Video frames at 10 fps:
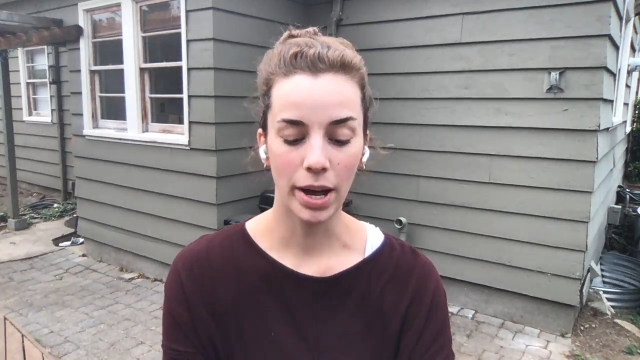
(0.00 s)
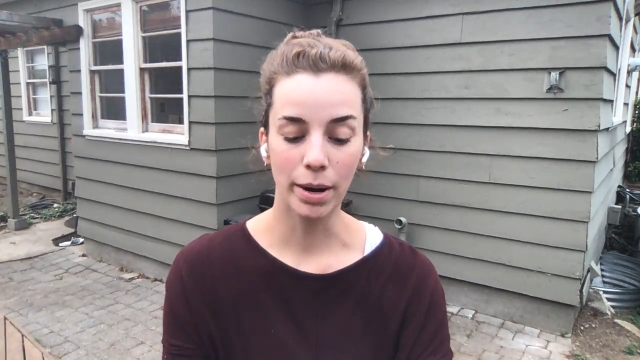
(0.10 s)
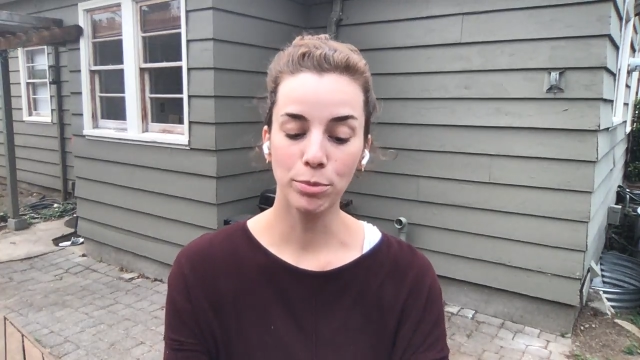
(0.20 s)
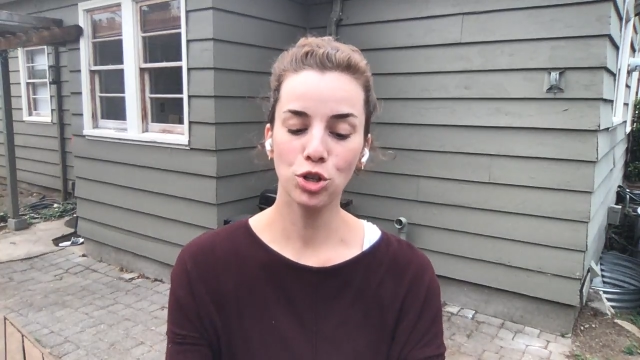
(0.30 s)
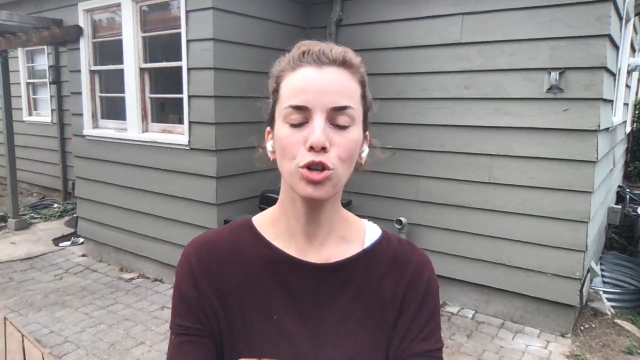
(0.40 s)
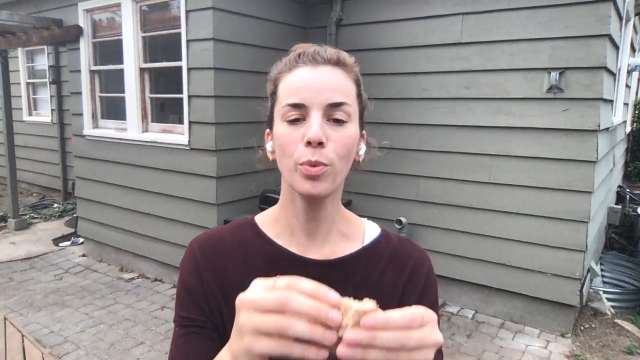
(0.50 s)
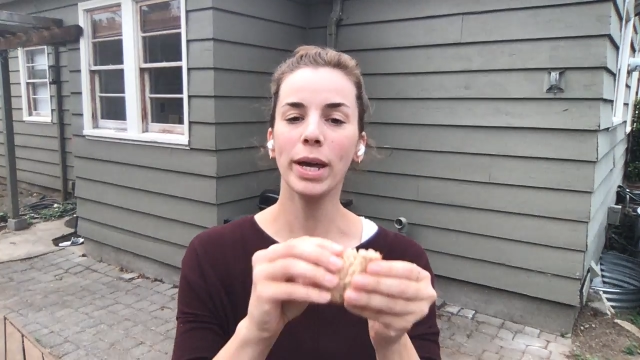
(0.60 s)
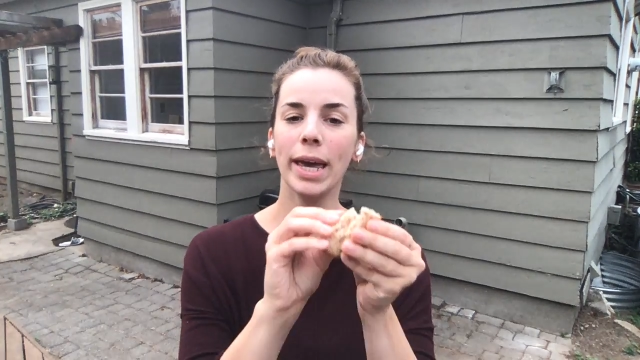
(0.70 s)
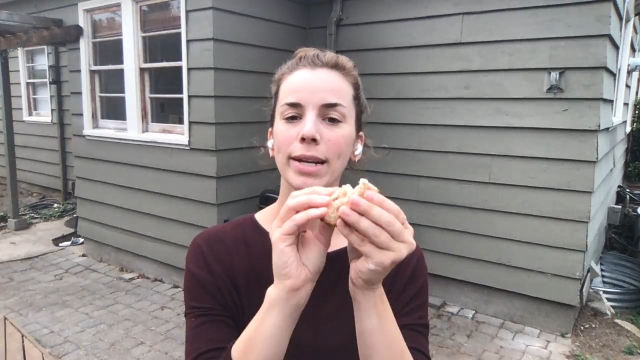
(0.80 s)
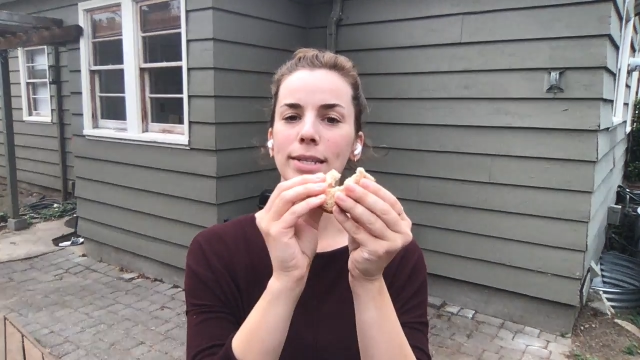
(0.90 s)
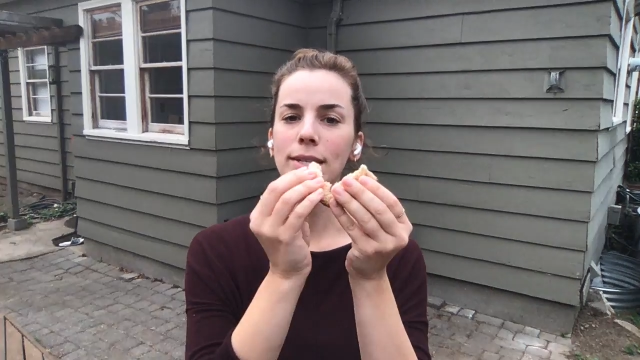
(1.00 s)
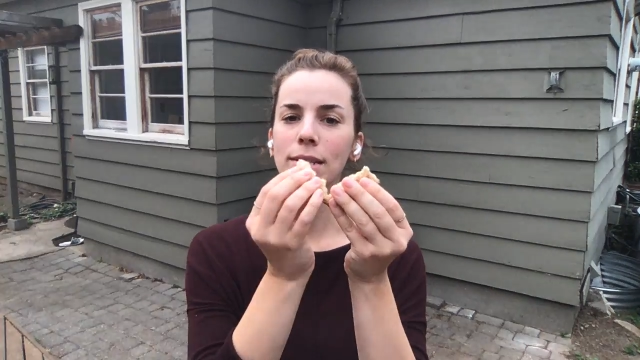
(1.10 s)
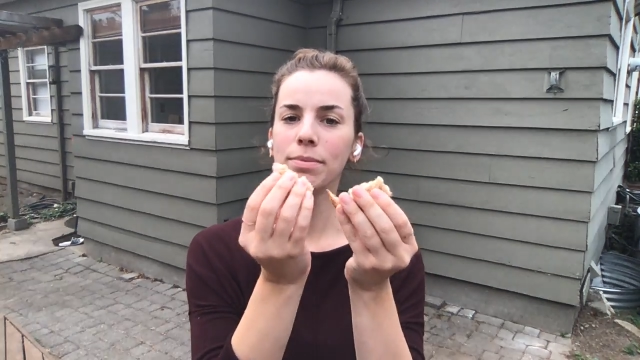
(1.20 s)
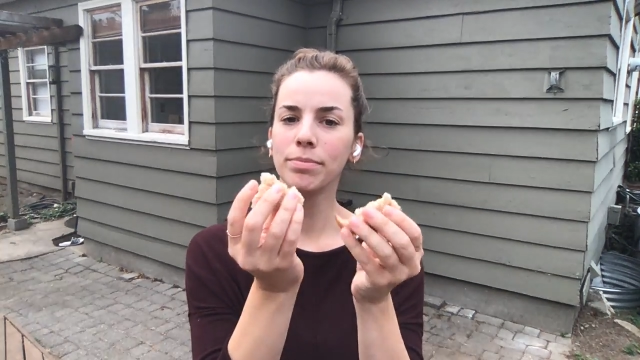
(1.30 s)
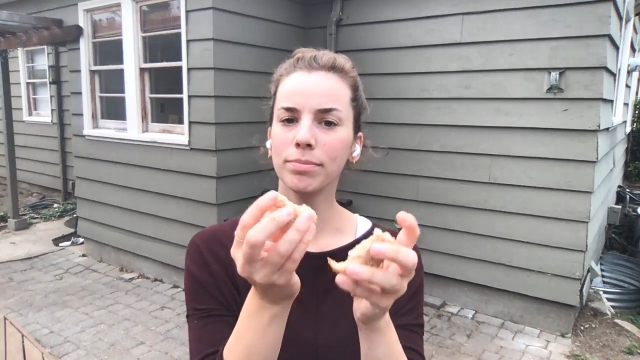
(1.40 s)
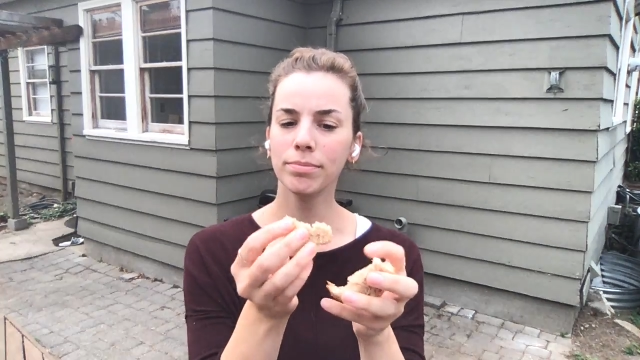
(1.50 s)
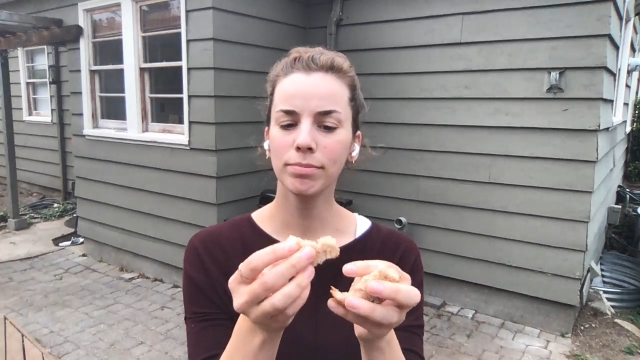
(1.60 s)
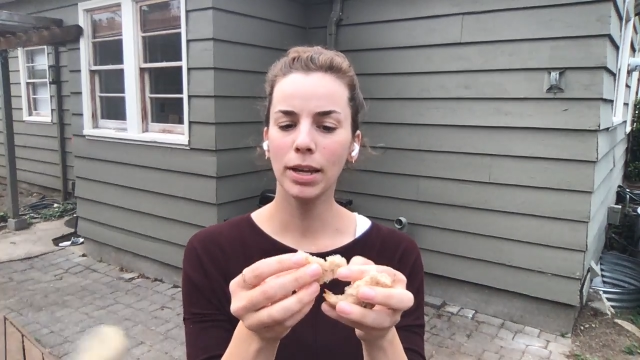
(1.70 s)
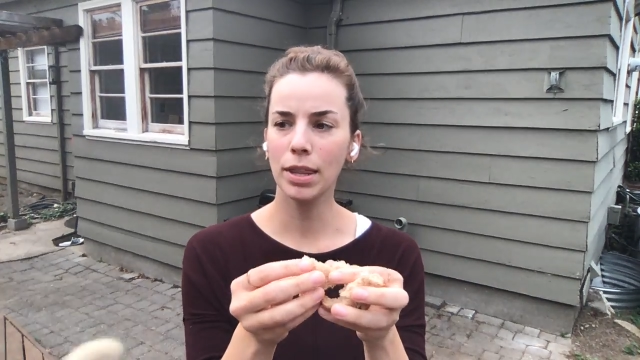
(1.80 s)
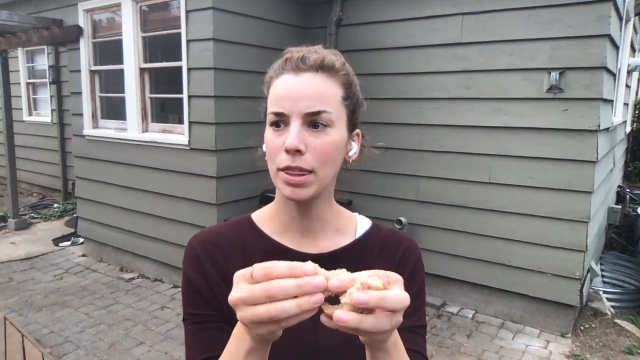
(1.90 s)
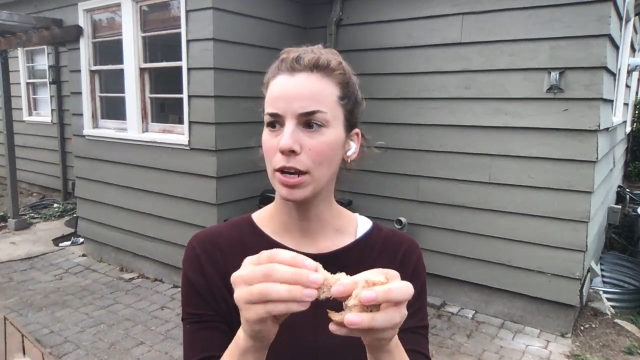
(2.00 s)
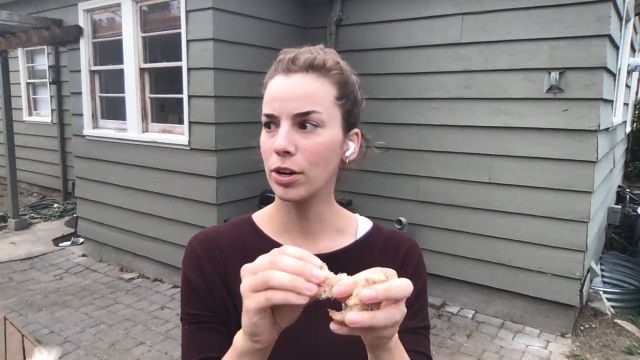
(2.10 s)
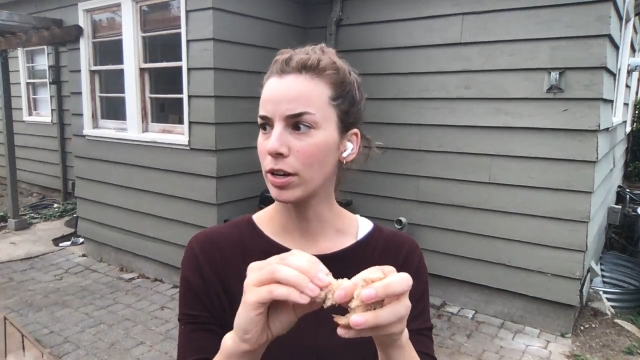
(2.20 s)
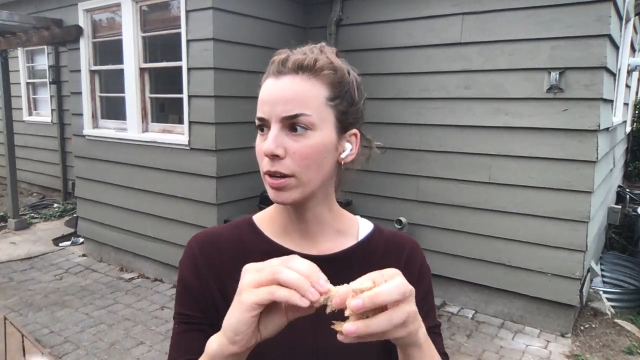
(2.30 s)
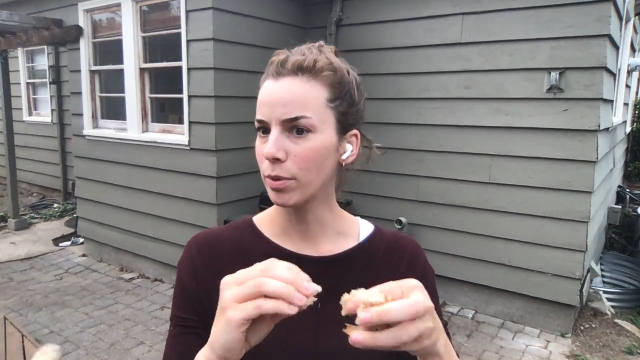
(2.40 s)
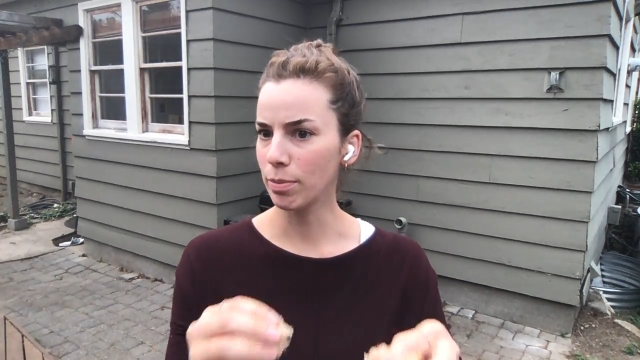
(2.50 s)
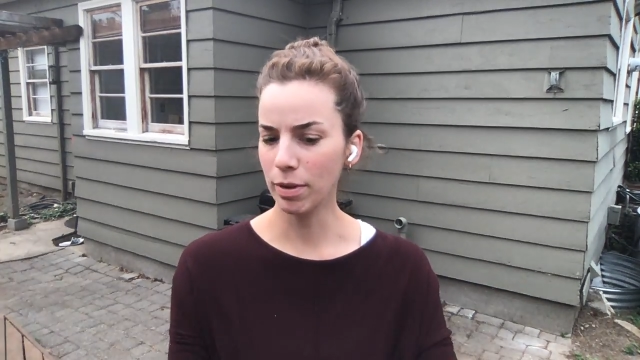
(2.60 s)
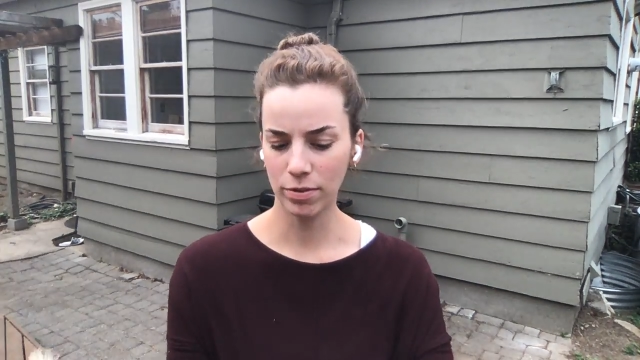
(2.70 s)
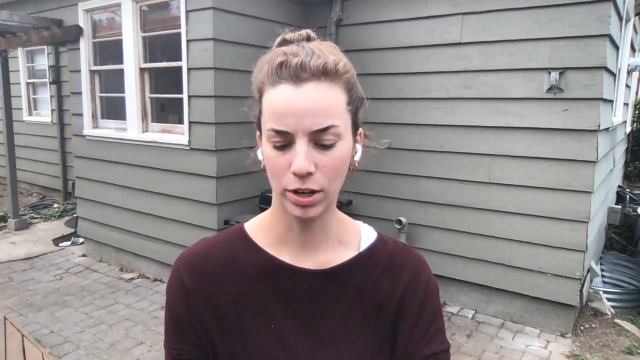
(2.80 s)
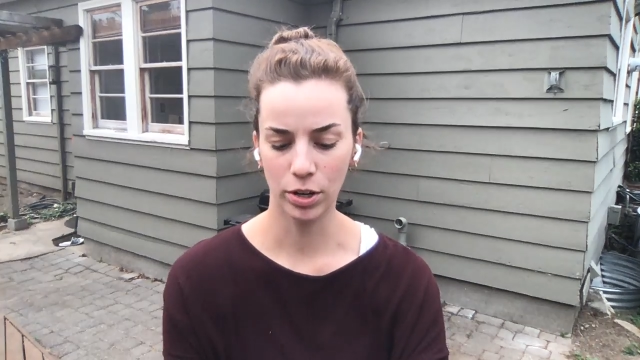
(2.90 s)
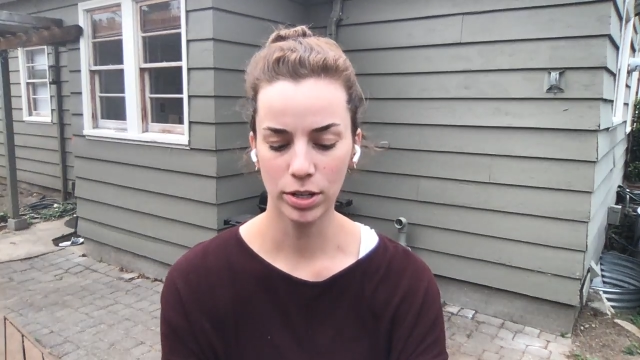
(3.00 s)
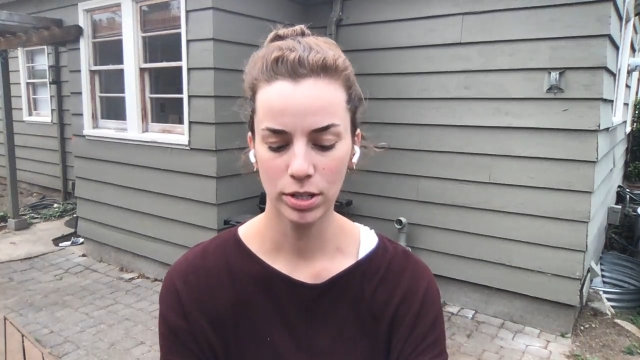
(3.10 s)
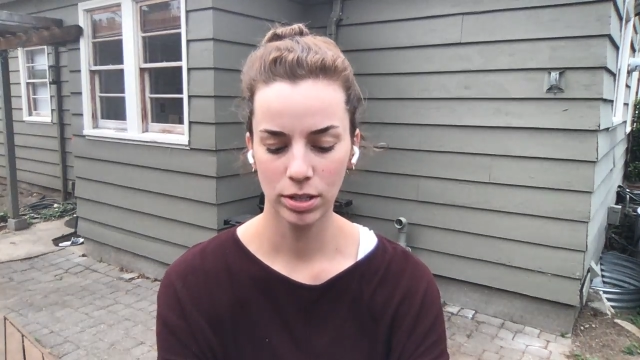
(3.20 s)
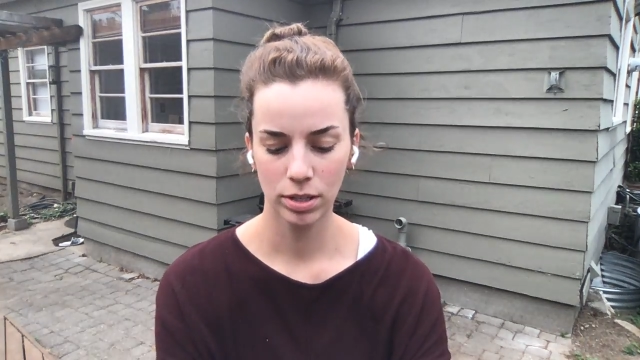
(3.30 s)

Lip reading: I'm chewing it, in theory, with my fingers